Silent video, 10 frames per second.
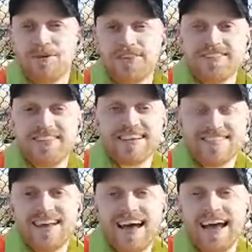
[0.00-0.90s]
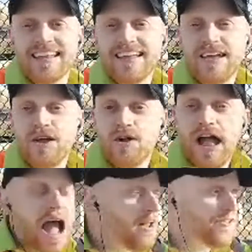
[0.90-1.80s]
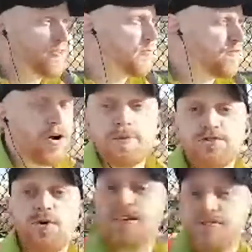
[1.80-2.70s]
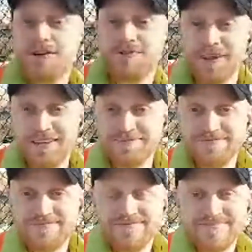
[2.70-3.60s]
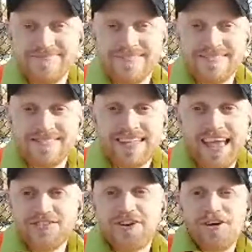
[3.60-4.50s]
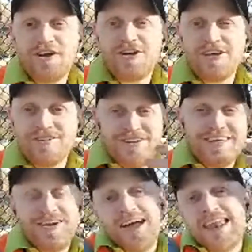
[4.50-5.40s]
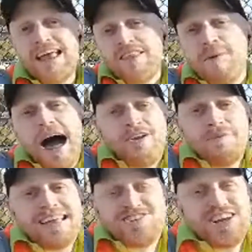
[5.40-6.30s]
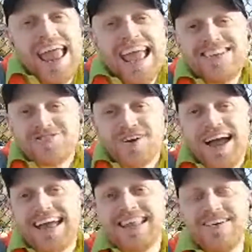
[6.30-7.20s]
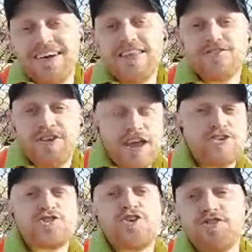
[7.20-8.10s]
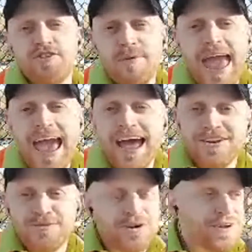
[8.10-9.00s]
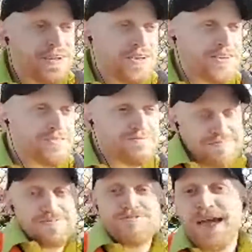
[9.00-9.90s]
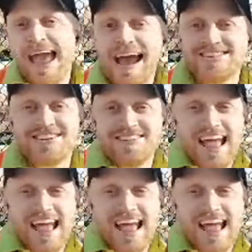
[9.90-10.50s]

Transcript: when this thing's done how does it perform in 2050? And so, you know, and, and the model may change, right? You know, there's induced demand where you may accident,